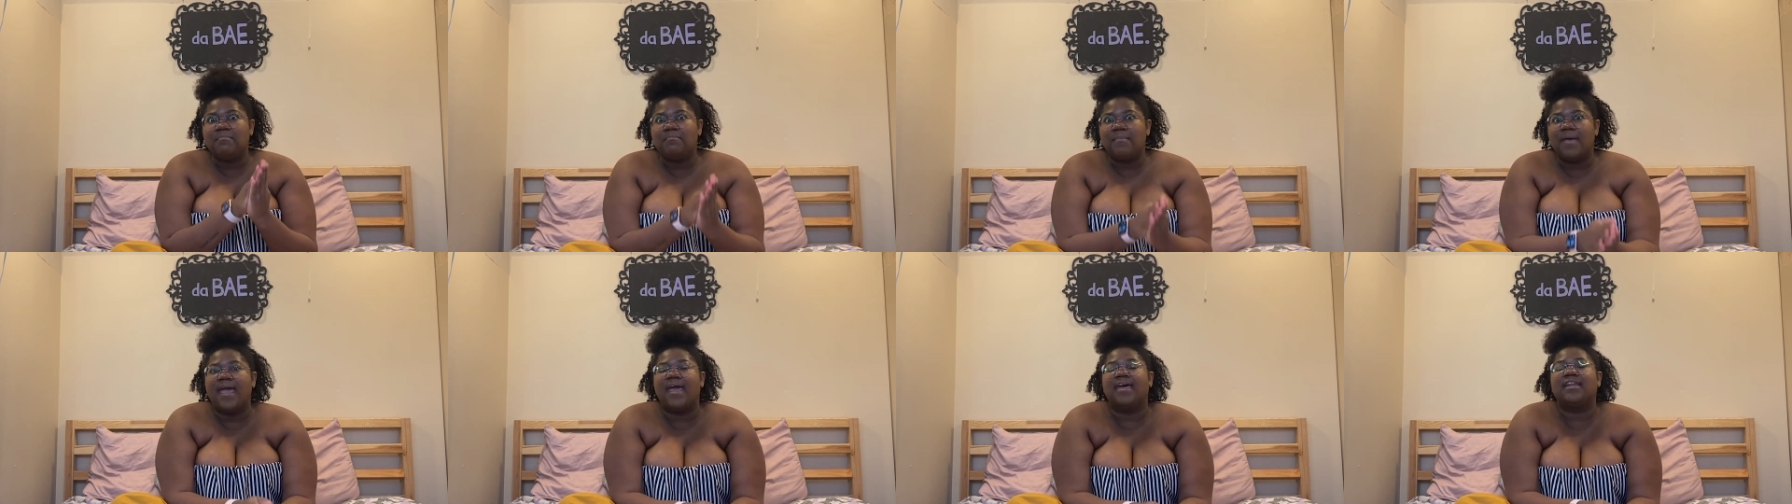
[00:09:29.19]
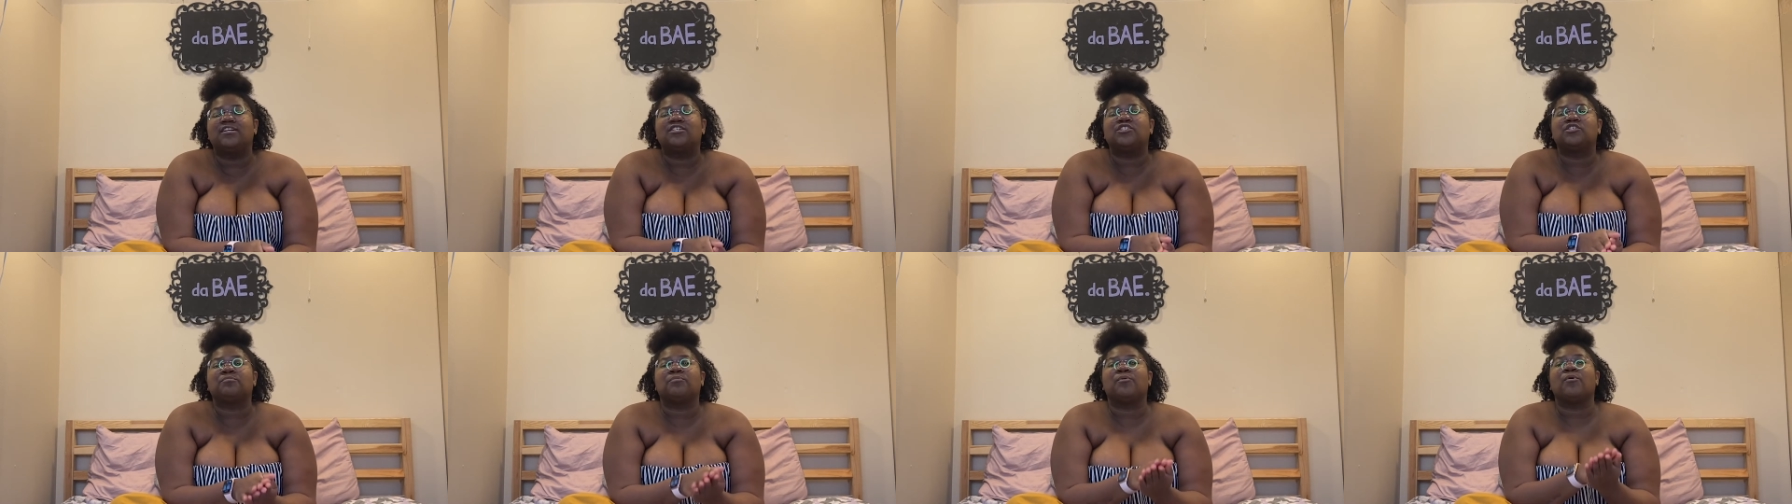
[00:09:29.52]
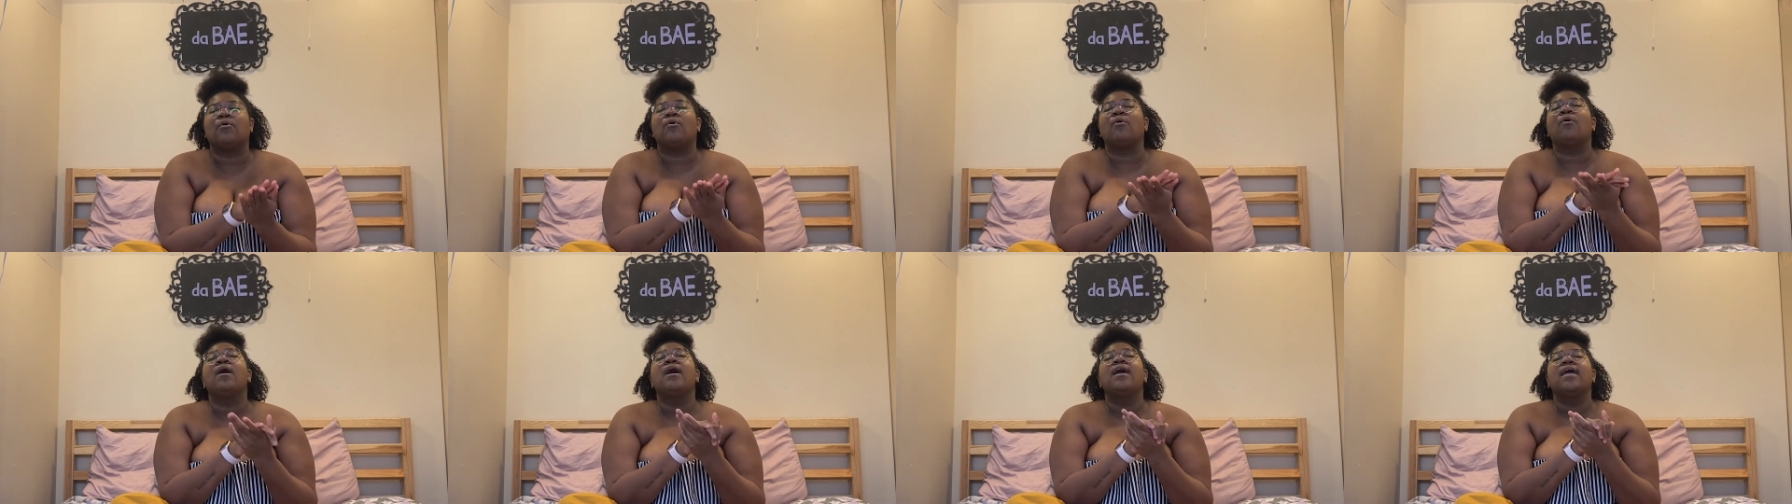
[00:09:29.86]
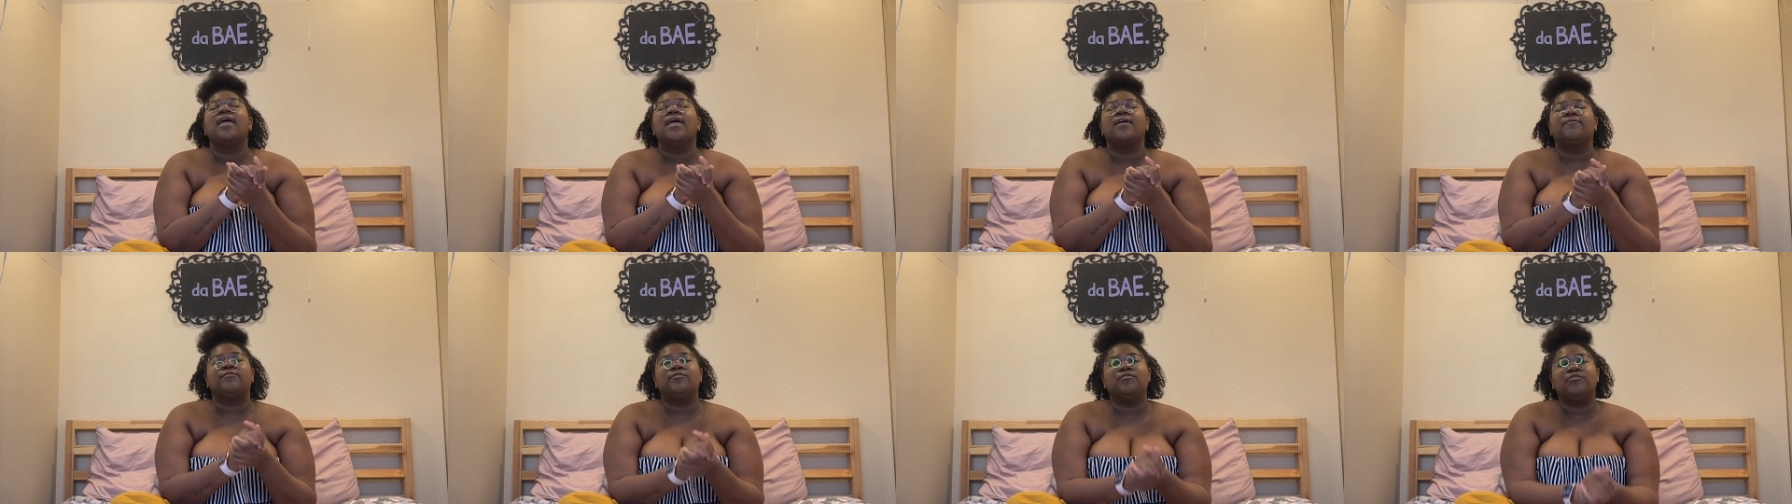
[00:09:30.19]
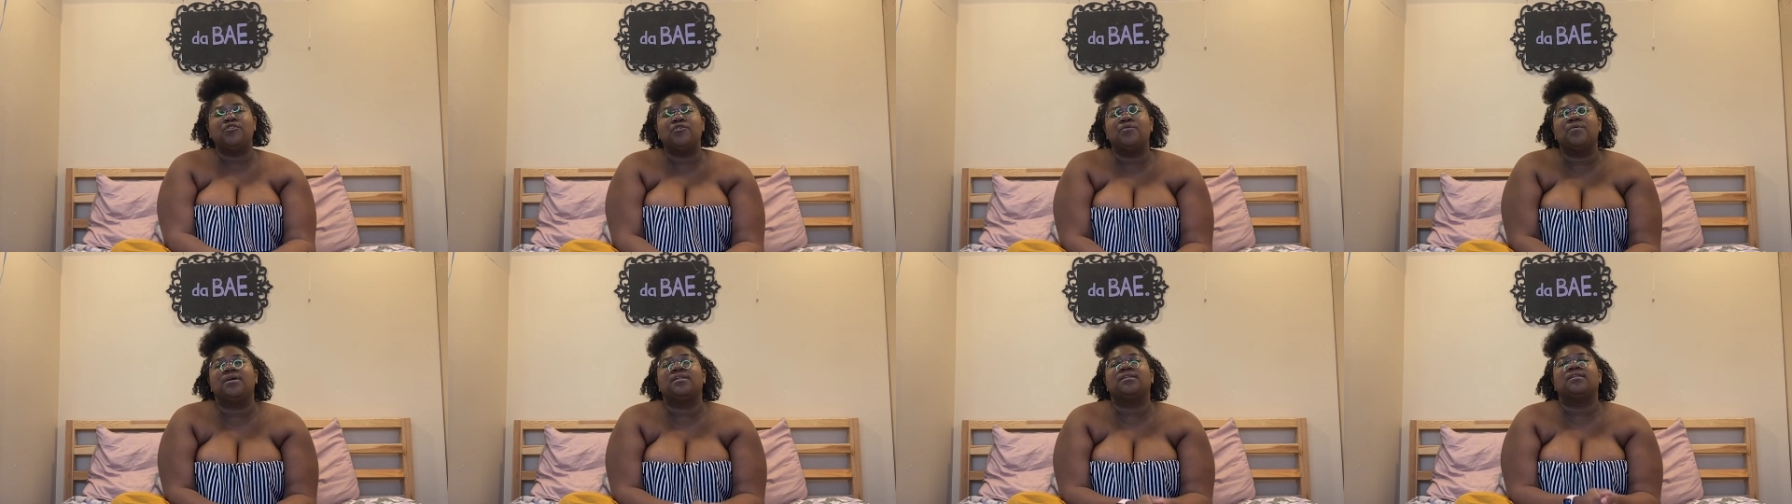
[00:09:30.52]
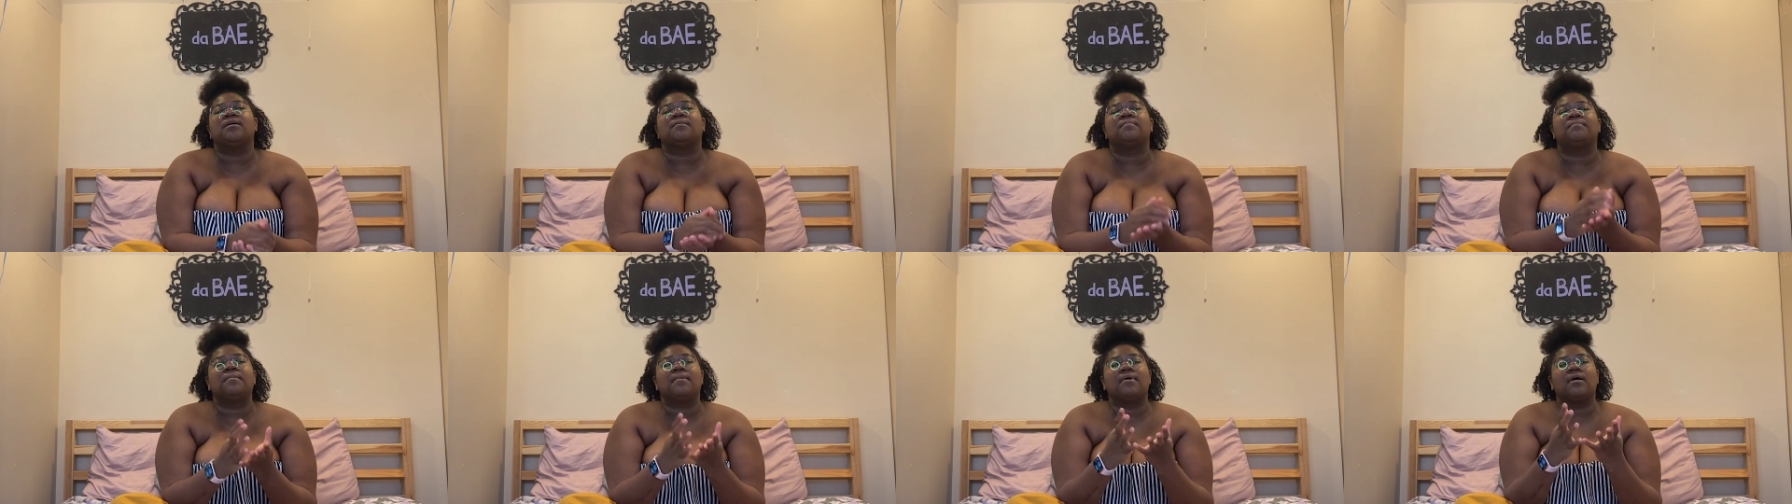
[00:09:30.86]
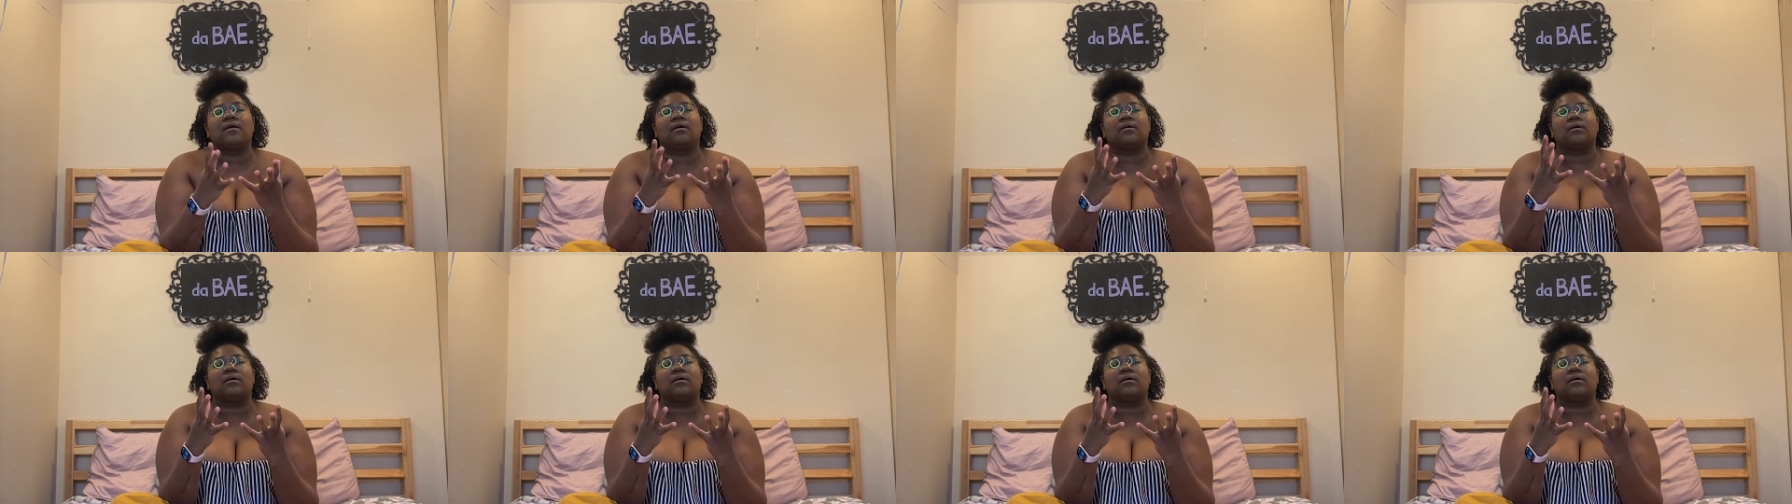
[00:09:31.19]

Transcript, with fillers: manageable if you do end up